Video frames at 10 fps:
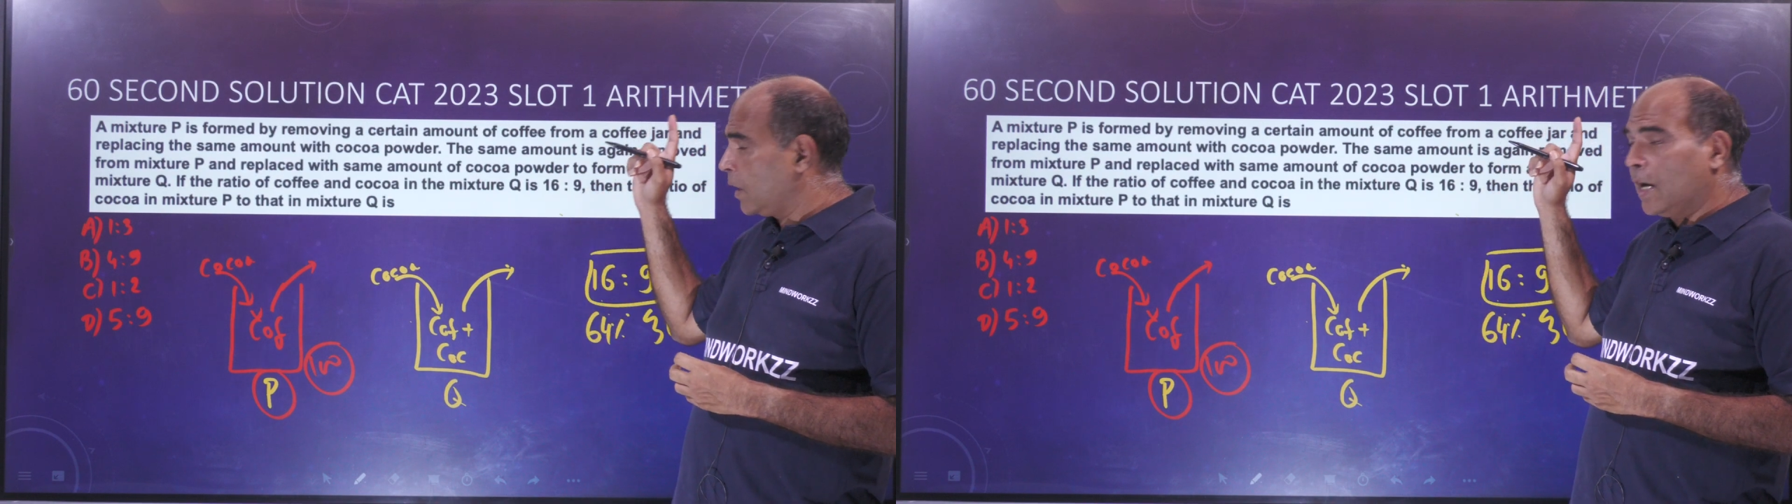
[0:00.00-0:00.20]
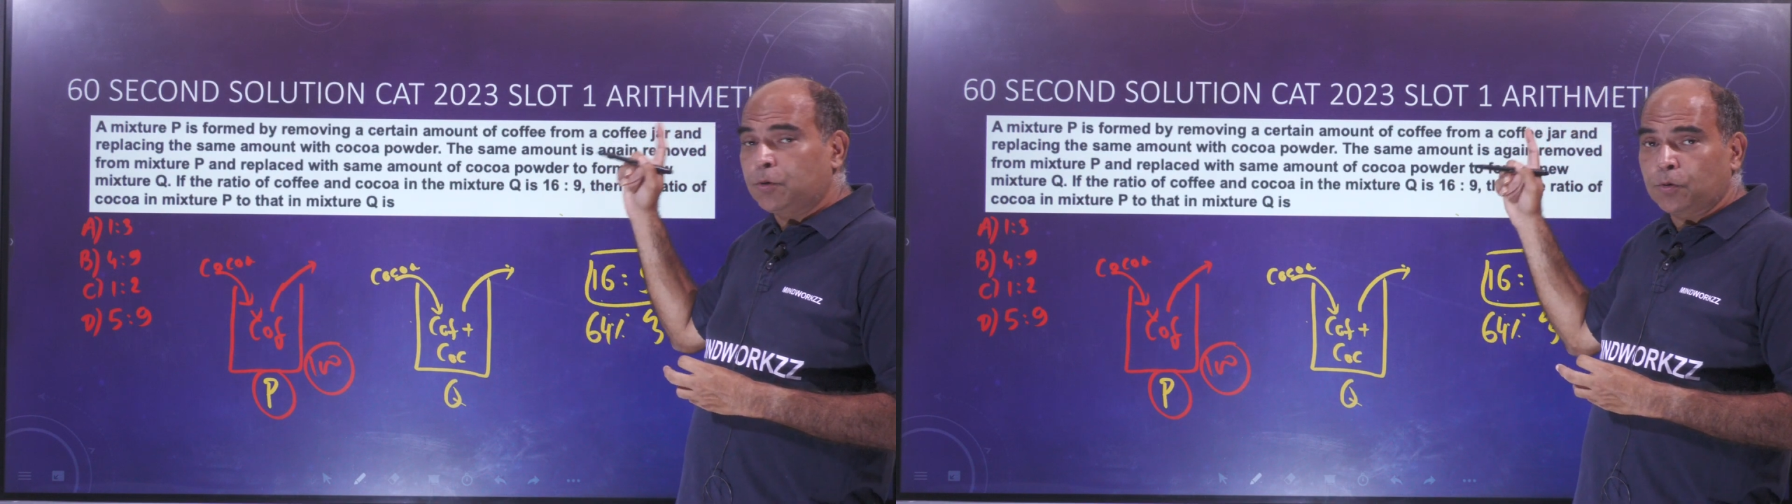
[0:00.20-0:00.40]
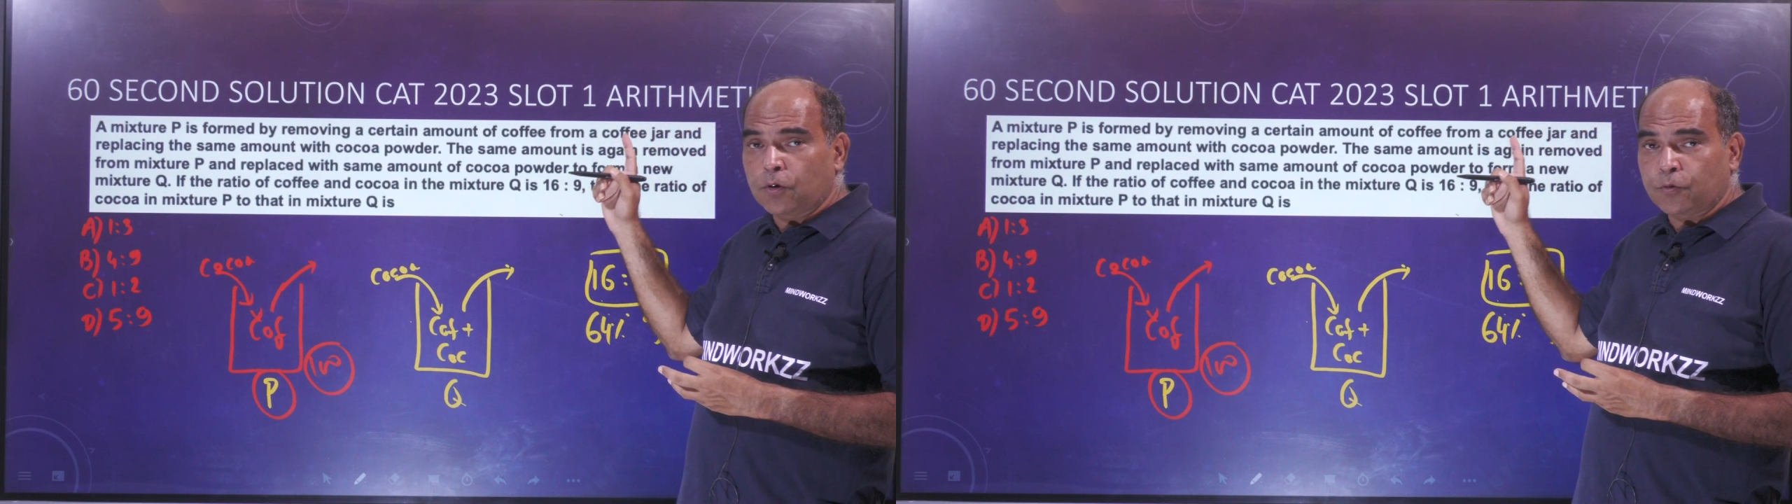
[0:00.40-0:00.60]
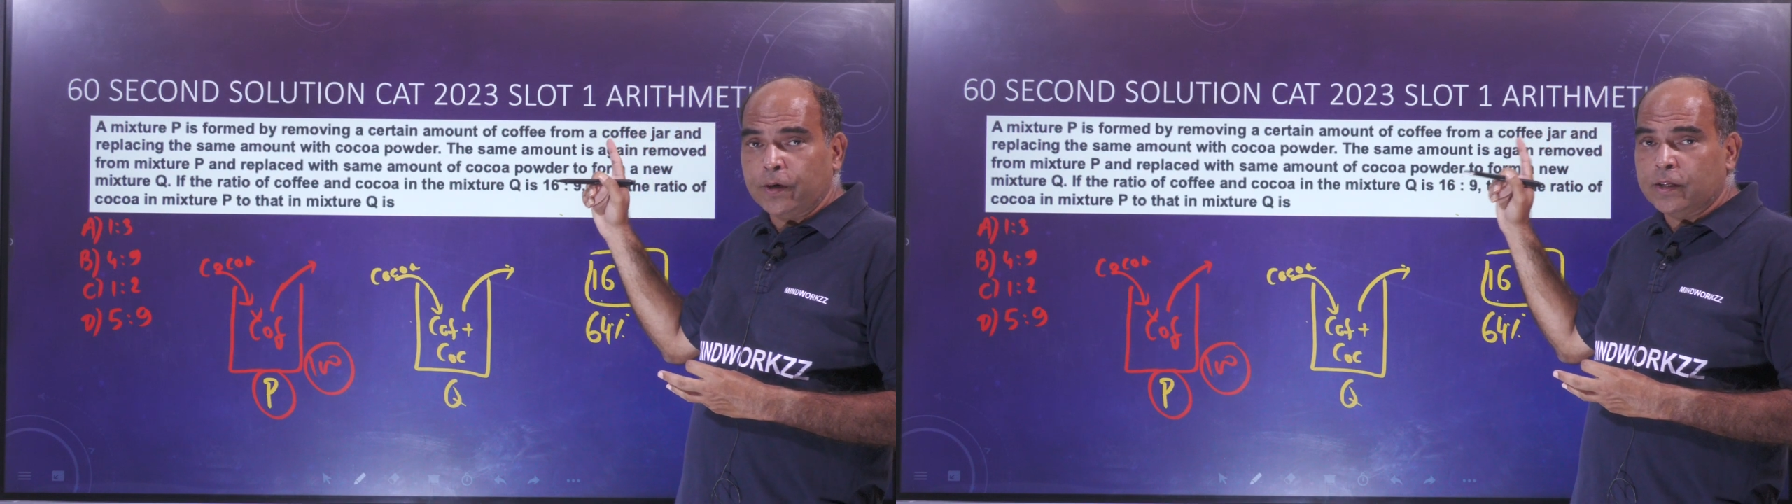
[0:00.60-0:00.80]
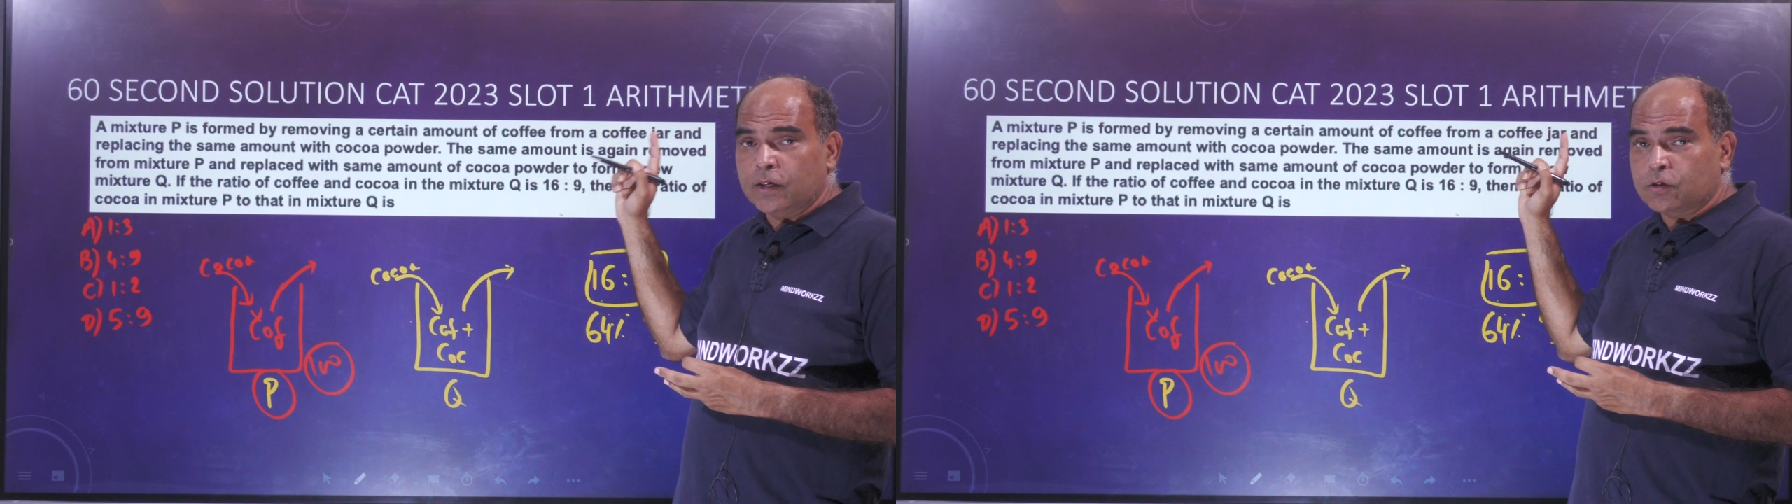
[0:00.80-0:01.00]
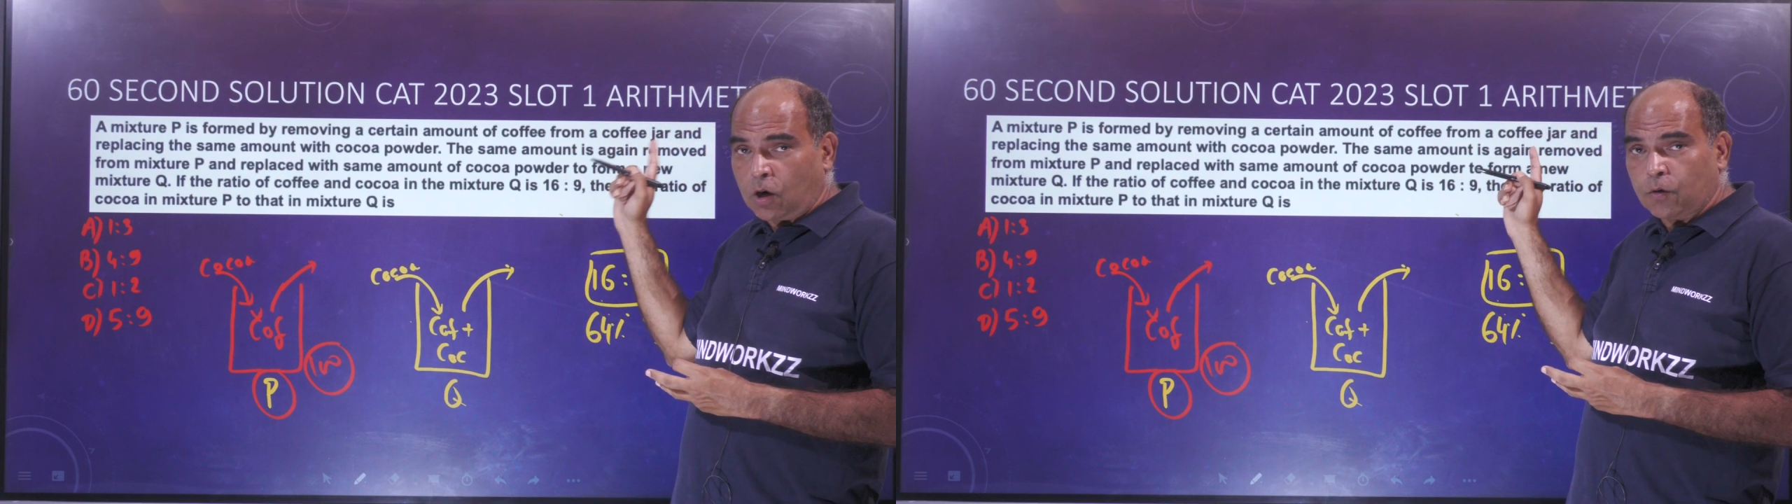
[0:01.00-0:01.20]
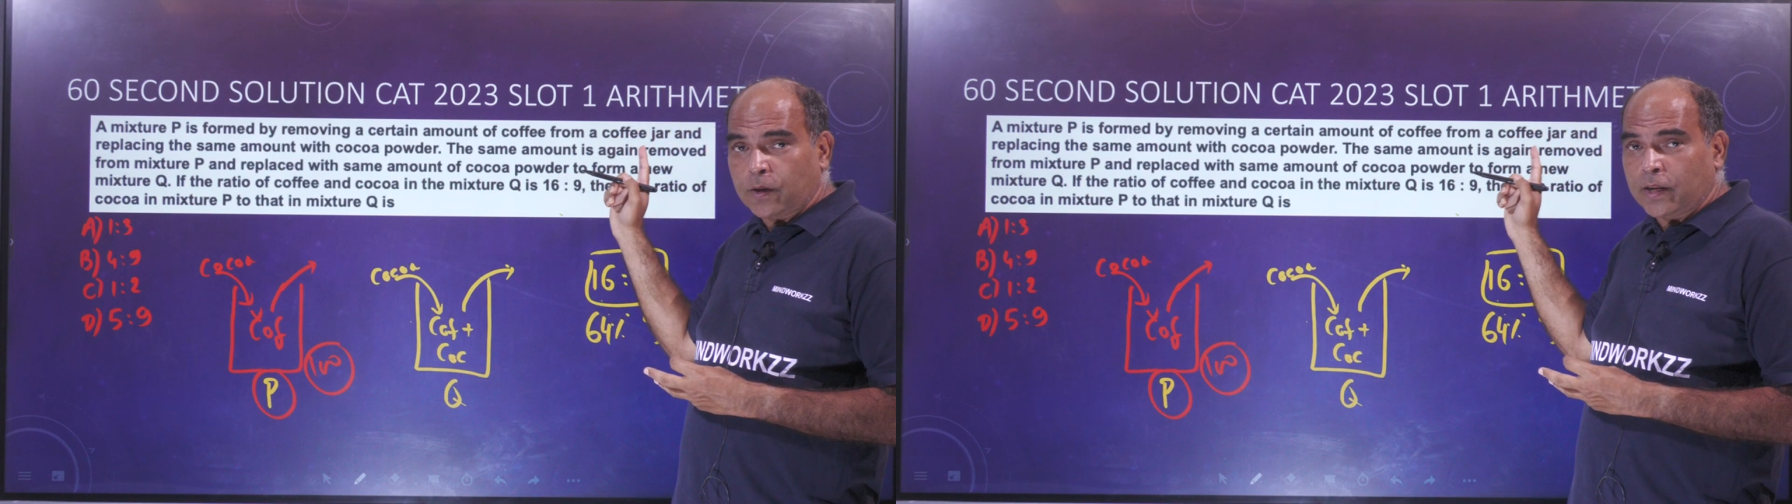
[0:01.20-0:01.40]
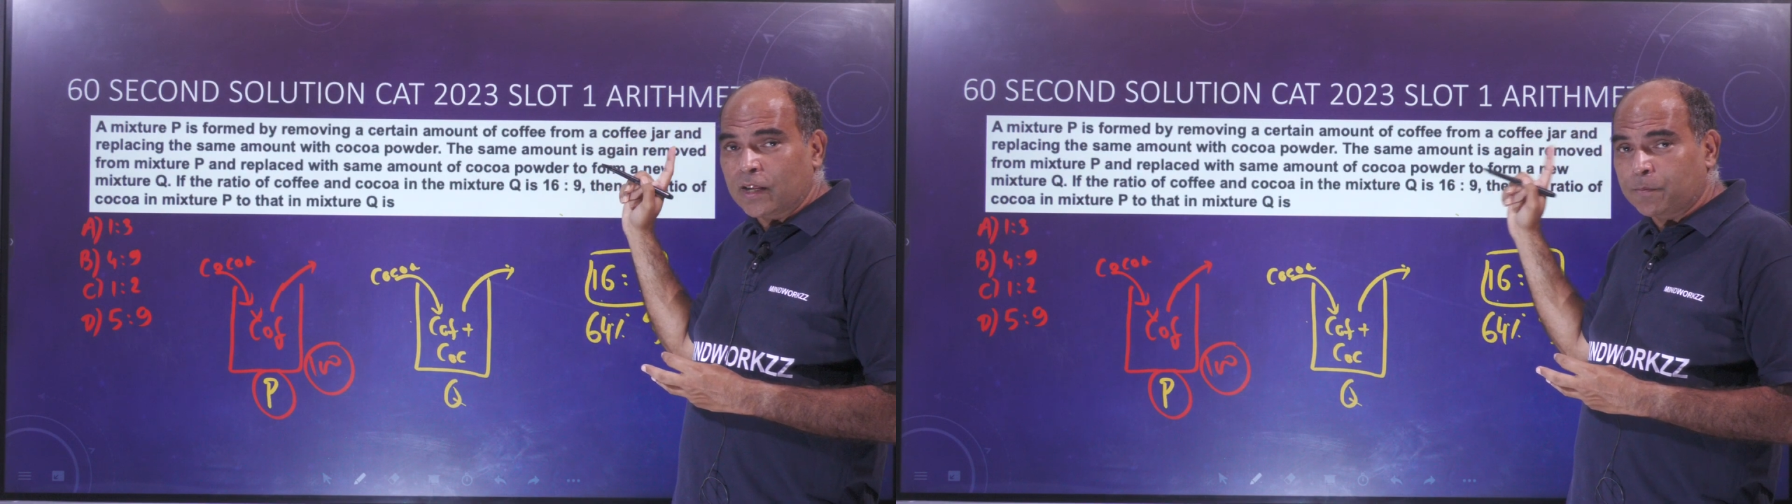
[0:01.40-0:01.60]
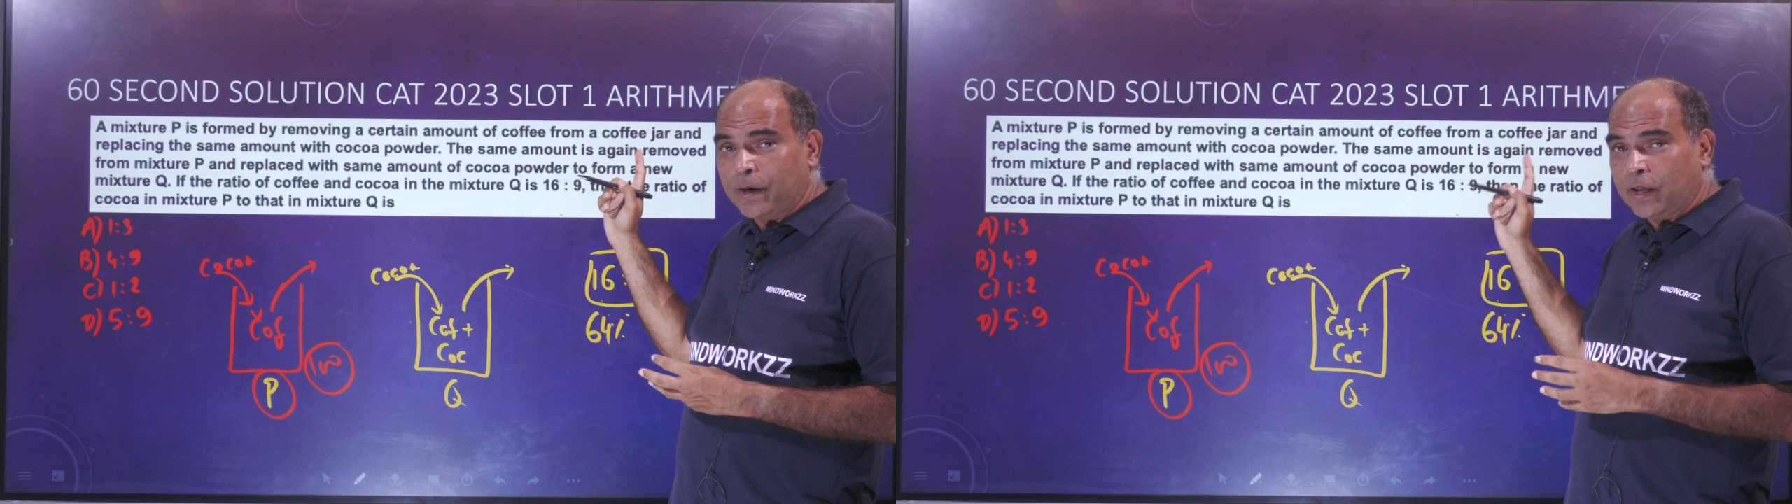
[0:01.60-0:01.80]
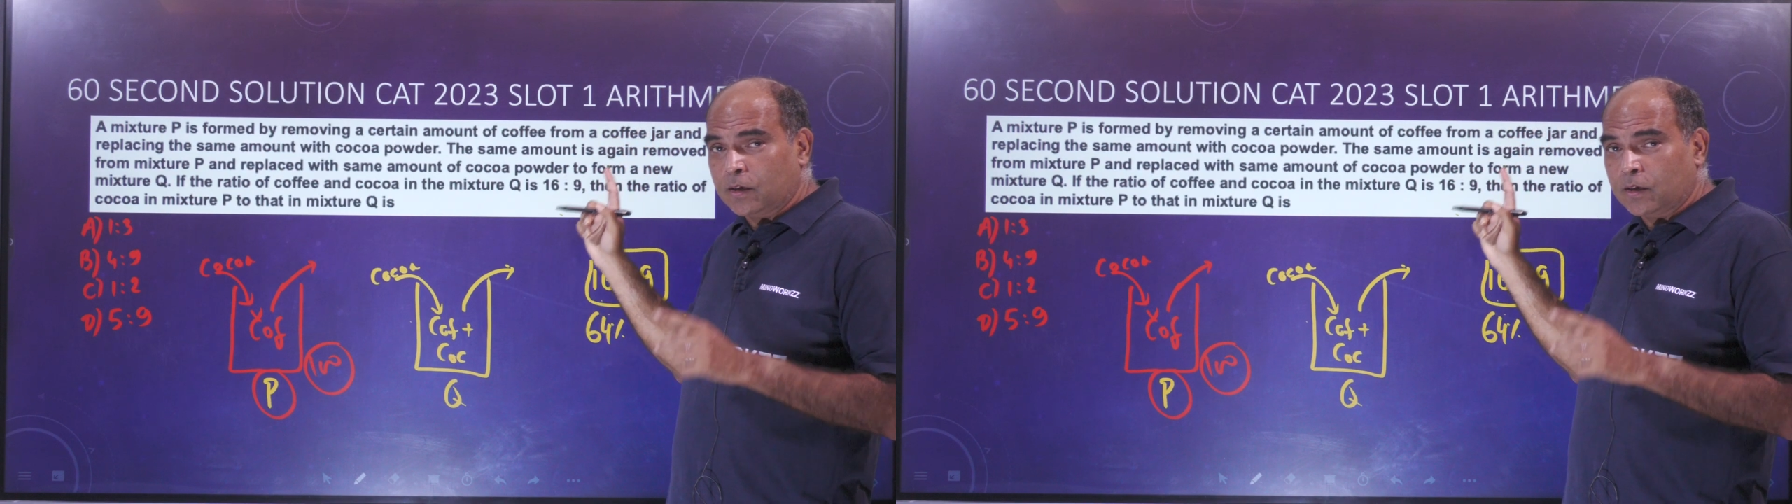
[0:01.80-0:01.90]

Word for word: CAT 2023 slot 1 arithmetic.